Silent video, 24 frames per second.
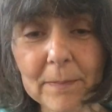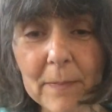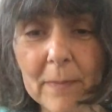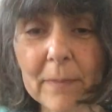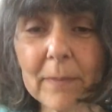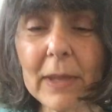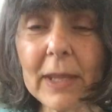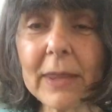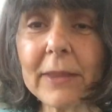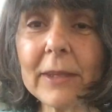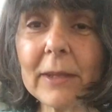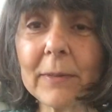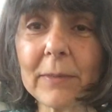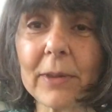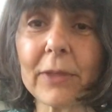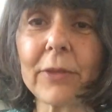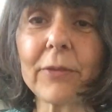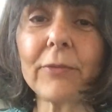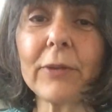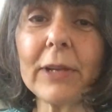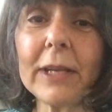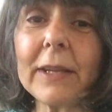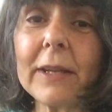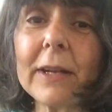myth number
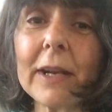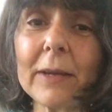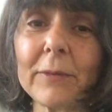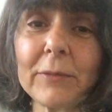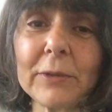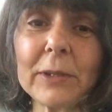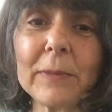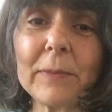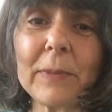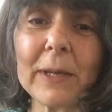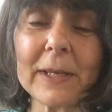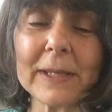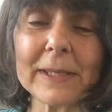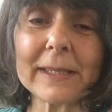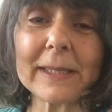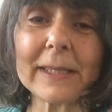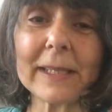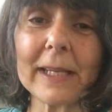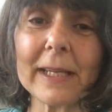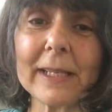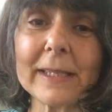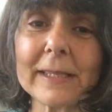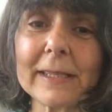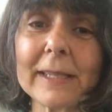three that I want to bust
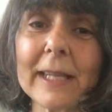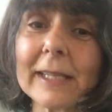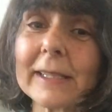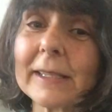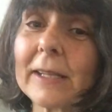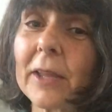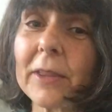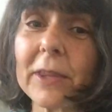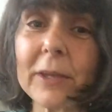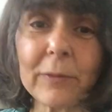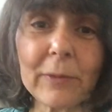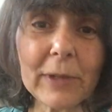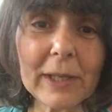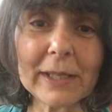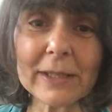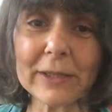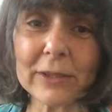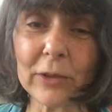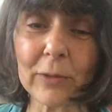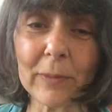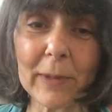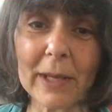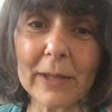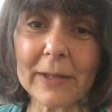is there's nothing we can
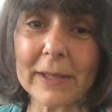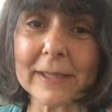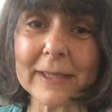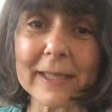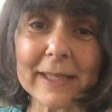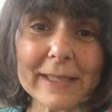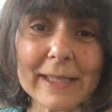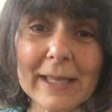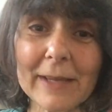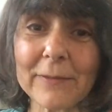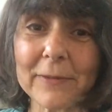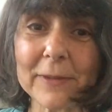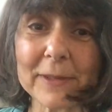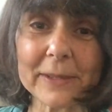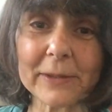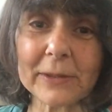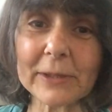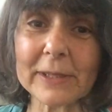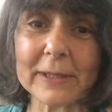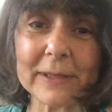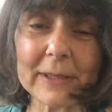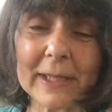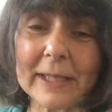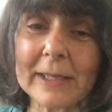do about this except for
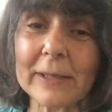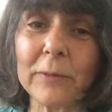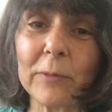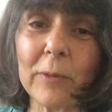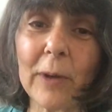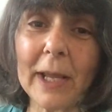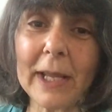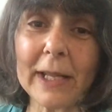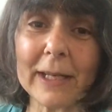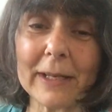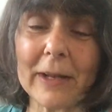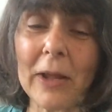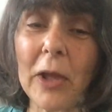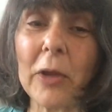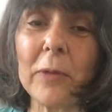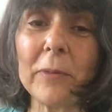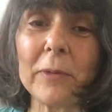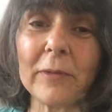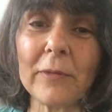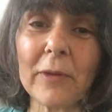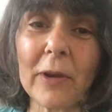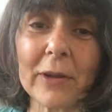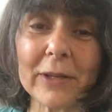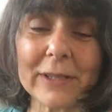sit and wait and
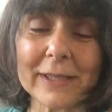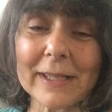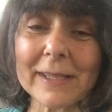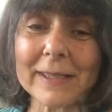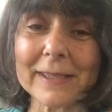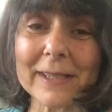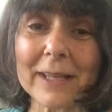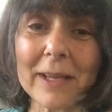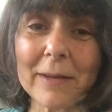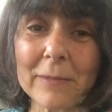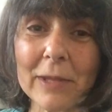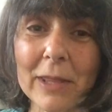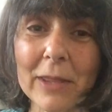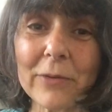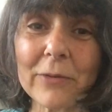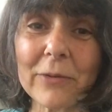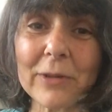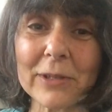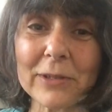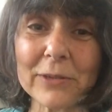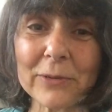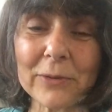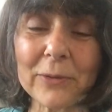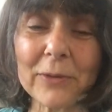hope the virus doesn't come in
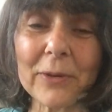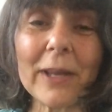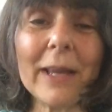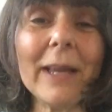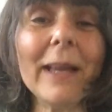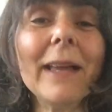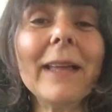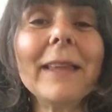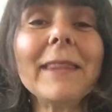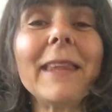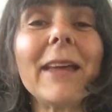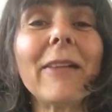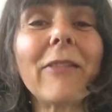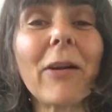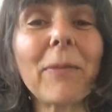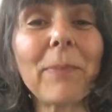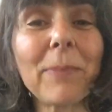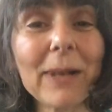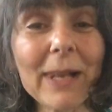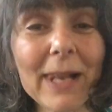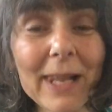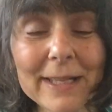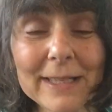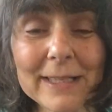through the door. There are
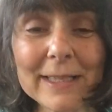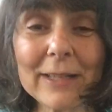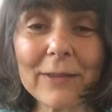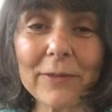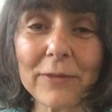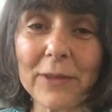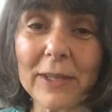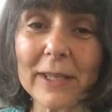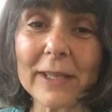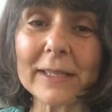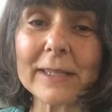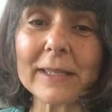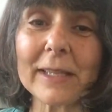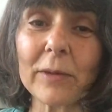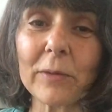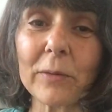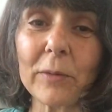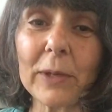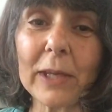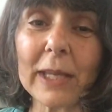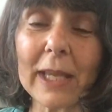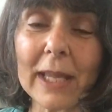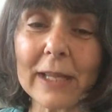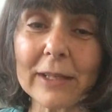plenty of things that
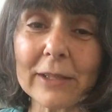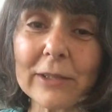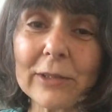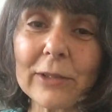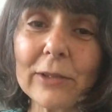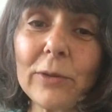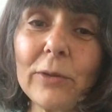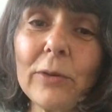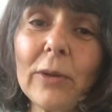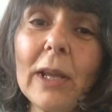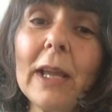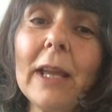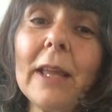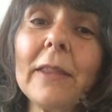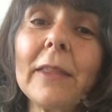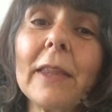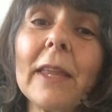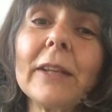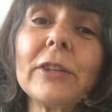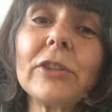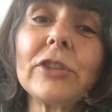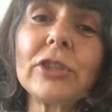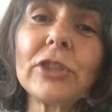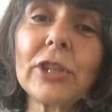we can do
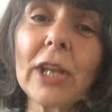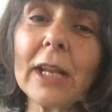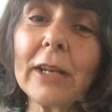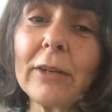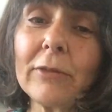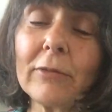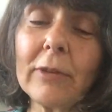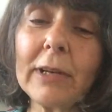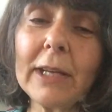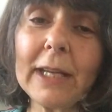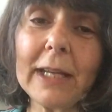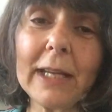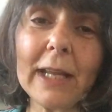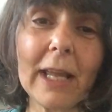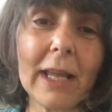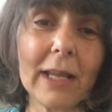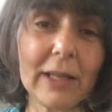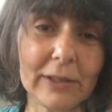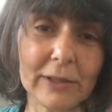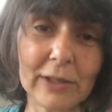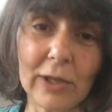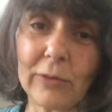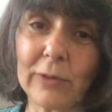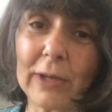that generally
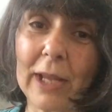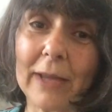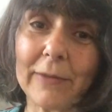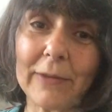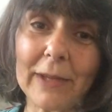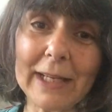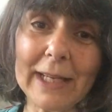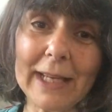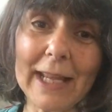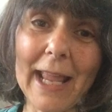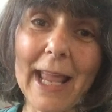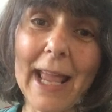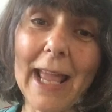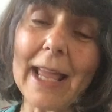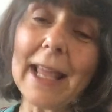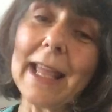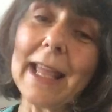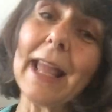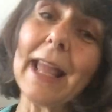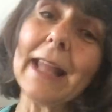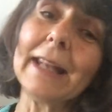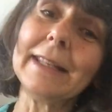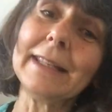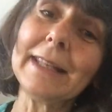don't have any
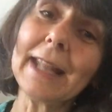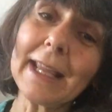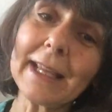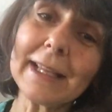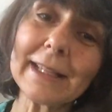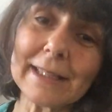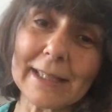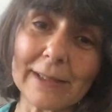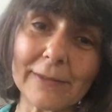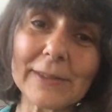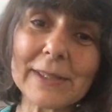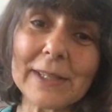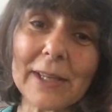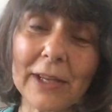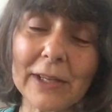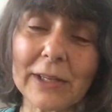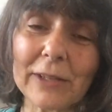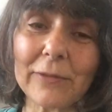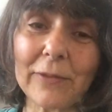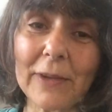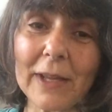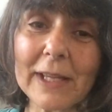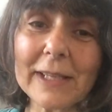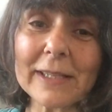negative
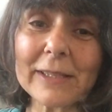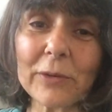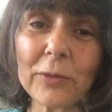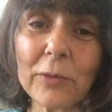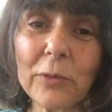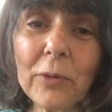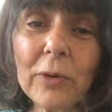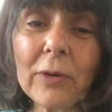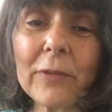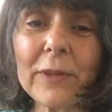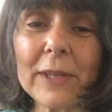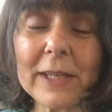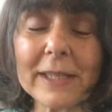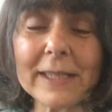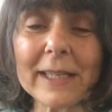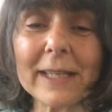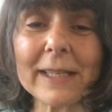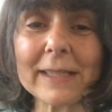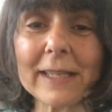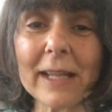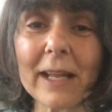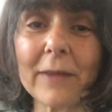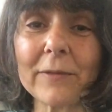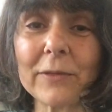side effects. All of these
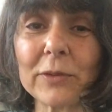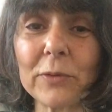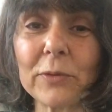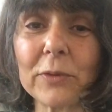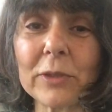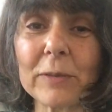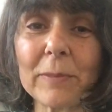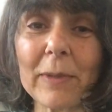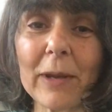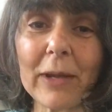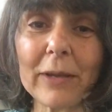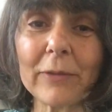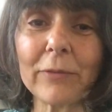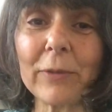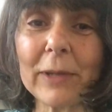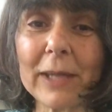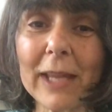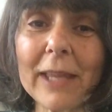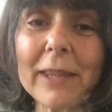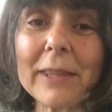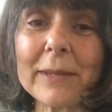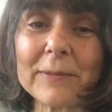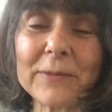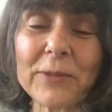things that I've talked about, if we
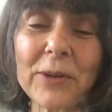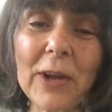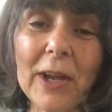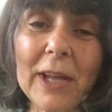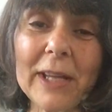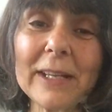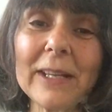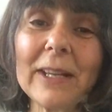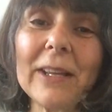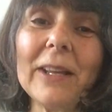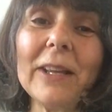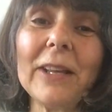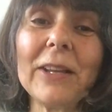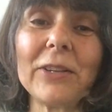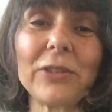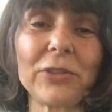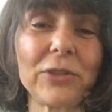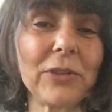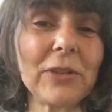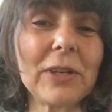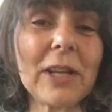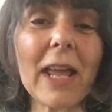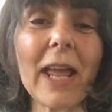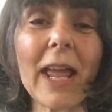get them right,
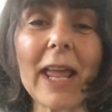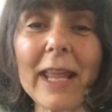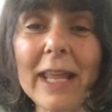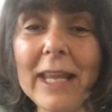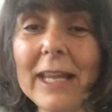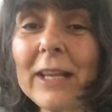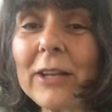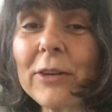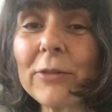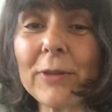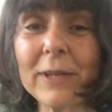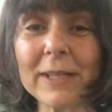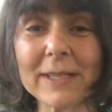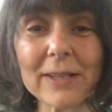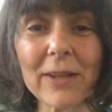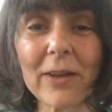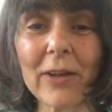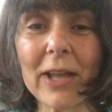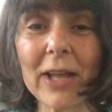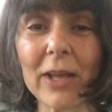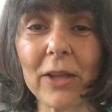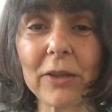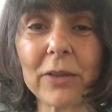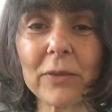should increase
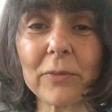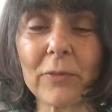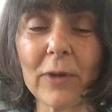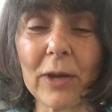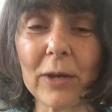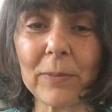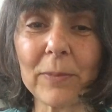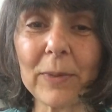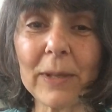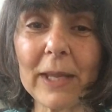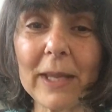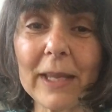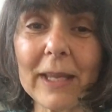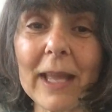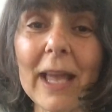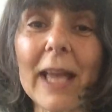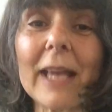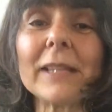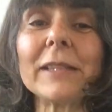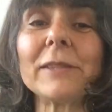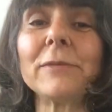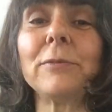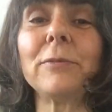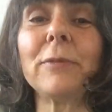our health and well-being
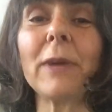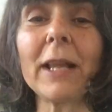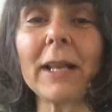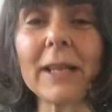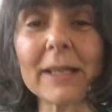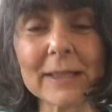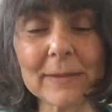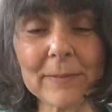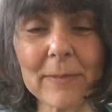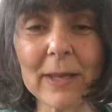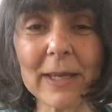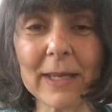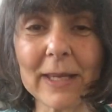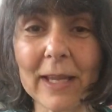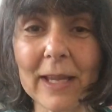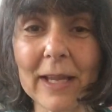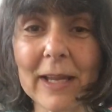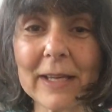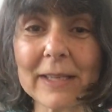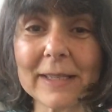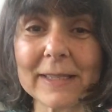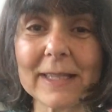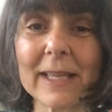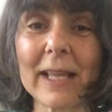as well as
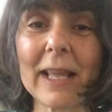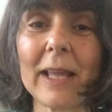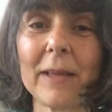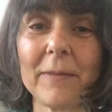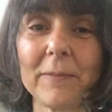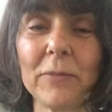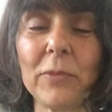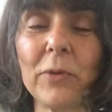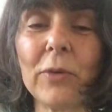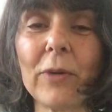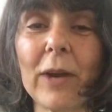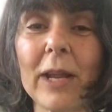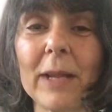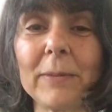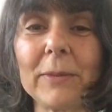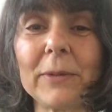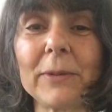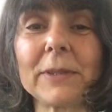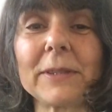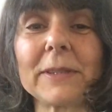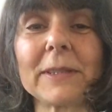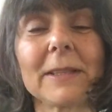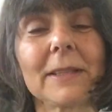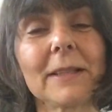making us more
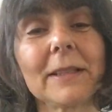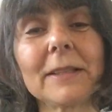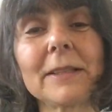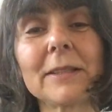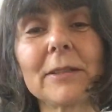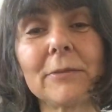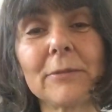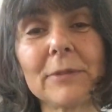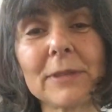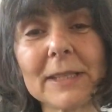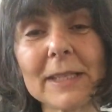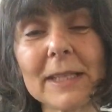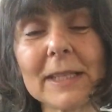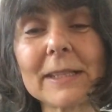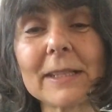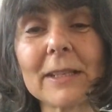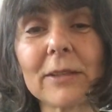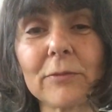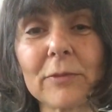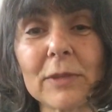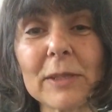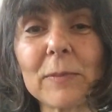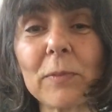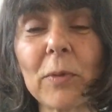able to resist
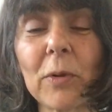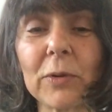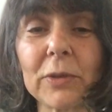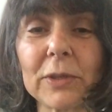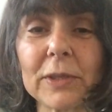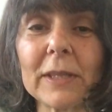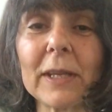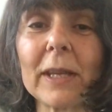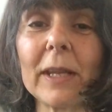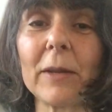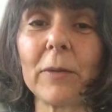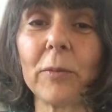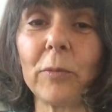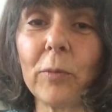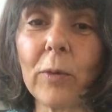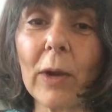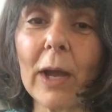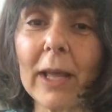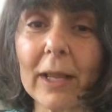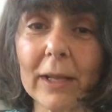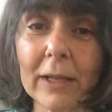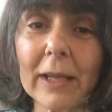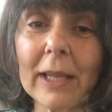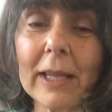and respond
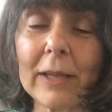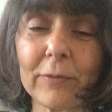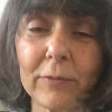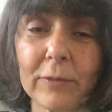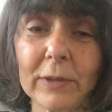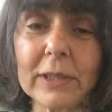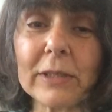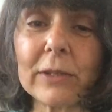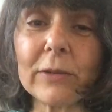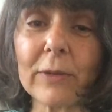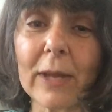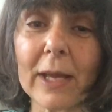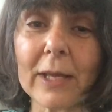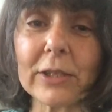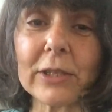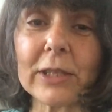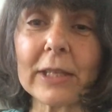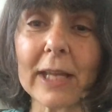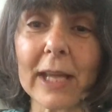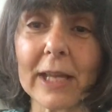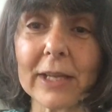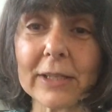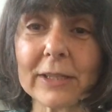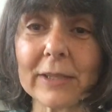well if we do
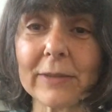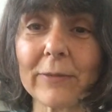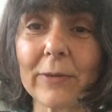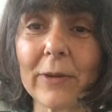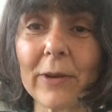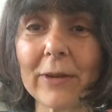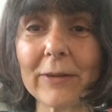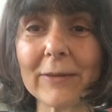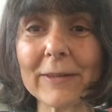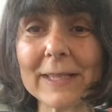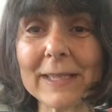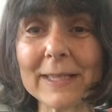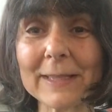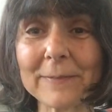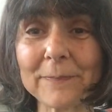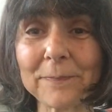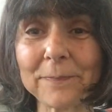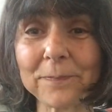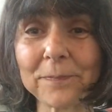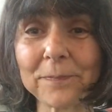actually catch the virus.